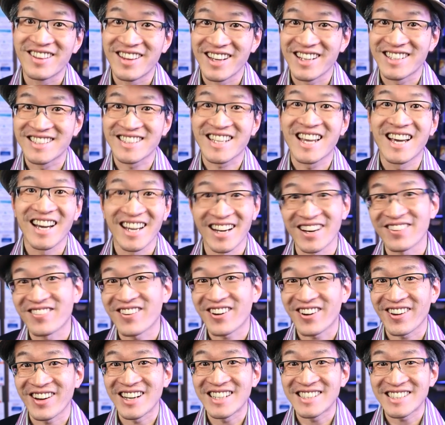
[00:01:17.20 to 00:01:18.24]
this kind of
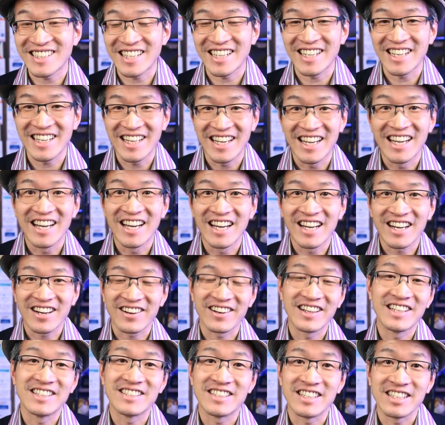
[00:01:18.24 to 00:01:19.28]
crazy
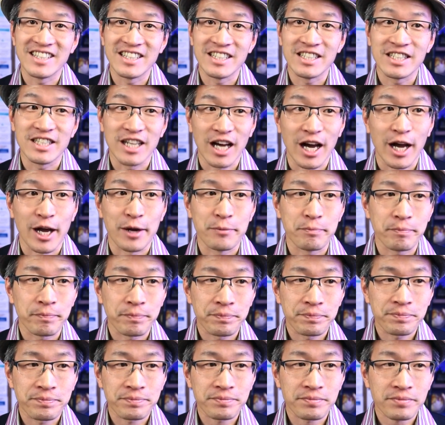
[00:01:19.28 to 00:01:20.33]
crazy time.
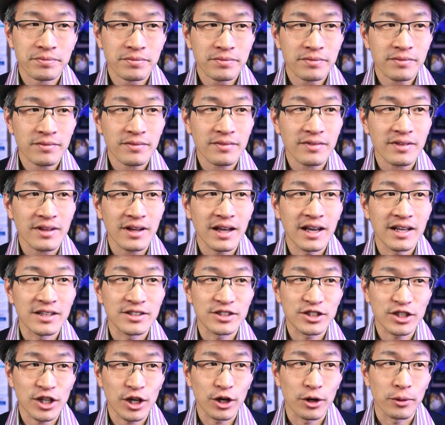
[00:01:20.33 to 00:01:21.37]
And
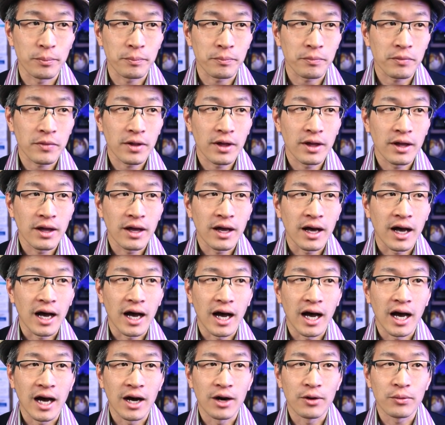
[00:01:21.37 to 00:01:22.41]
so,
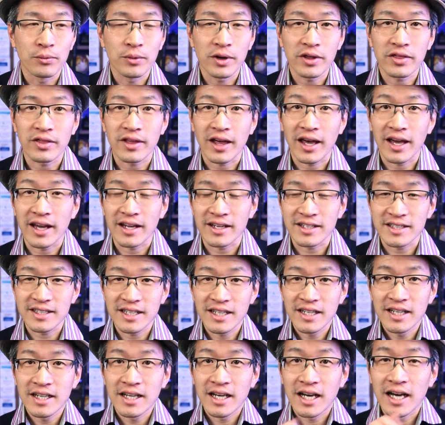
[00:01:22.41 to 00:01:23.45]
uh, with that,
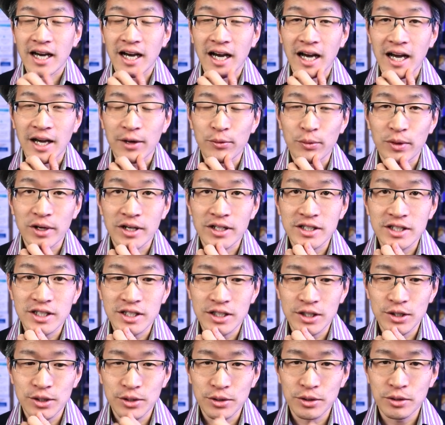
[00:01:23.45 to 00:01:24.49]
I wanted
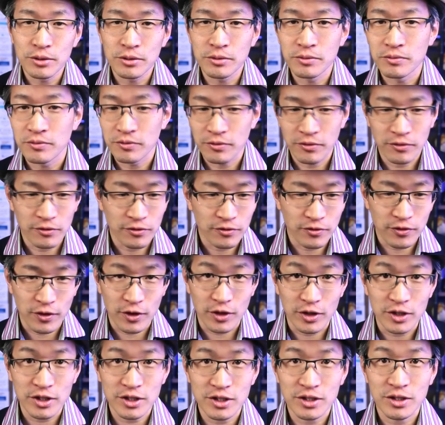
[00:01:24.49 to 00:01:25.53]
to
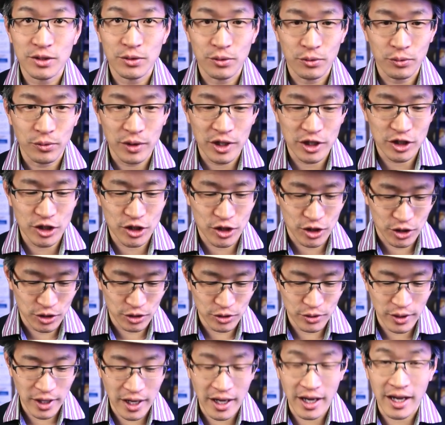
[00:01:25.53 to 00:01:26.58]
first wish
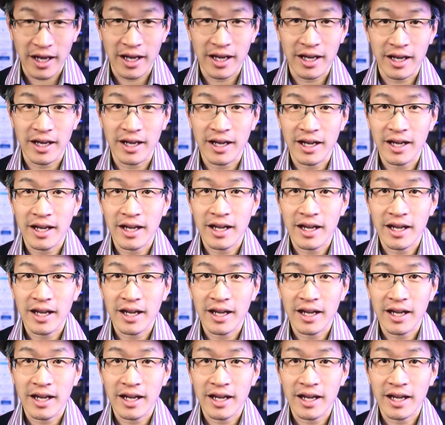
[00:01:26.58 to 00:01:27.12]
you a